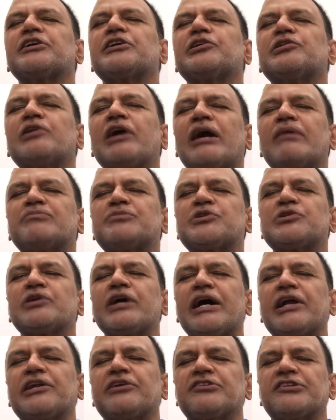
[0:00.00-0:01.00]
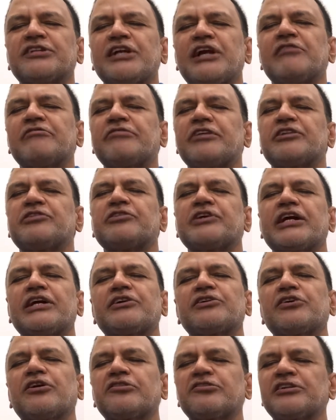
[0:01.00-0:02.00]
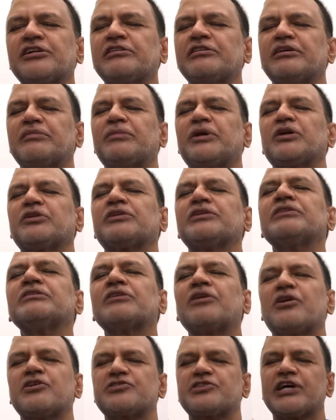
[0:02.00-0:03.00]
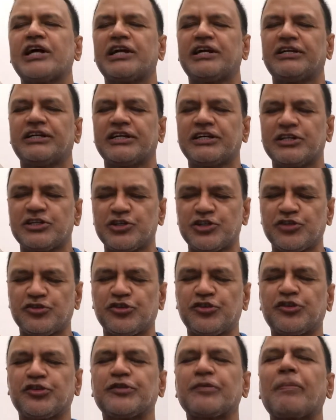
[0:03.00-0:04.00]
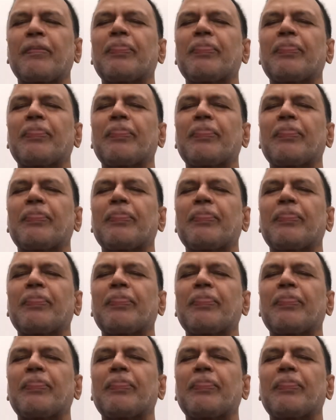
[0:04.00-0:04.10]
you have to self-educate yourself about the contraindications.